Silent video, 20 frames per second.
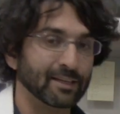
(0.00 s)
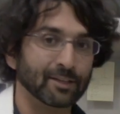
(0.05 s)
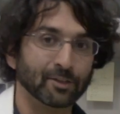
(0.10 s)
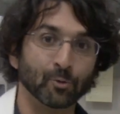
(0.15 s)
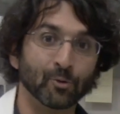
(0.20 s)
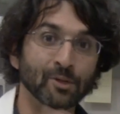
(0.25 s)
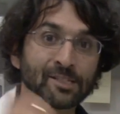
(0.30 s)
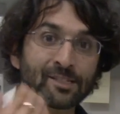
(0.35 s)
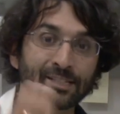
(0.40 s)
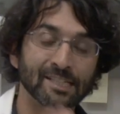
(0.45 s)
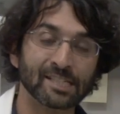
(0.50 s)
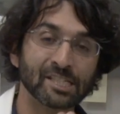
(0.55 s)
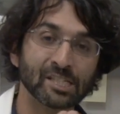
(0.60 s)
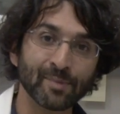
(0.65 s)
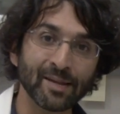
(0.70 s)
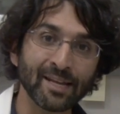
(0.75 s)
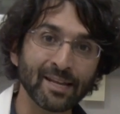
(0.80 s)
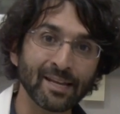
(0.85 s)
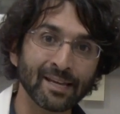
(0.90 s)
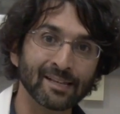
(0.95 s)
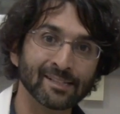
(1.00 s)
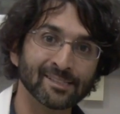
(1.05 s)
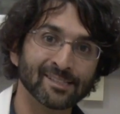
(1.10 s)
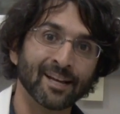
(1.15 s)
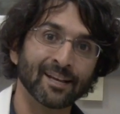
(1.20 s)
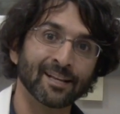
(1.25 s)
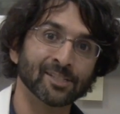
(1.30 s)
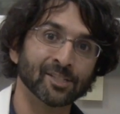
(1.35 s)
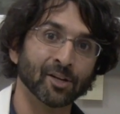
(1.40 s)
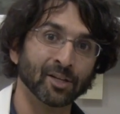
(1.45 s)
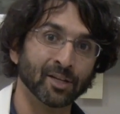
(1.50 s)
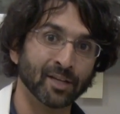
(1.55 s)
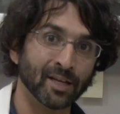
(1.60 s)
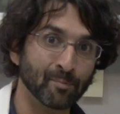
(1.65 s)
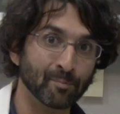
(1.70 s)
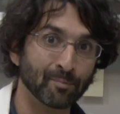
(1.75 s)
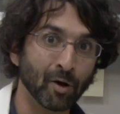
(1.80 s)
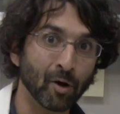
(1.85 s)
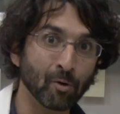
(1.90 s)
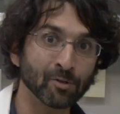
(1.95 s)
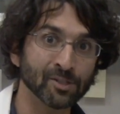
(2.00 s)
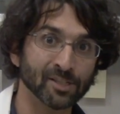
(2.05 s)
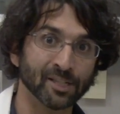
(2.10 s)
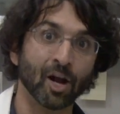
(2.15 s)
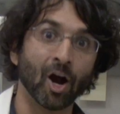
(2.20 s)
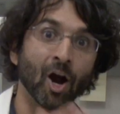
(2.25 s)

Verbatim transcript: The reason it's spinning is that it's going to impose an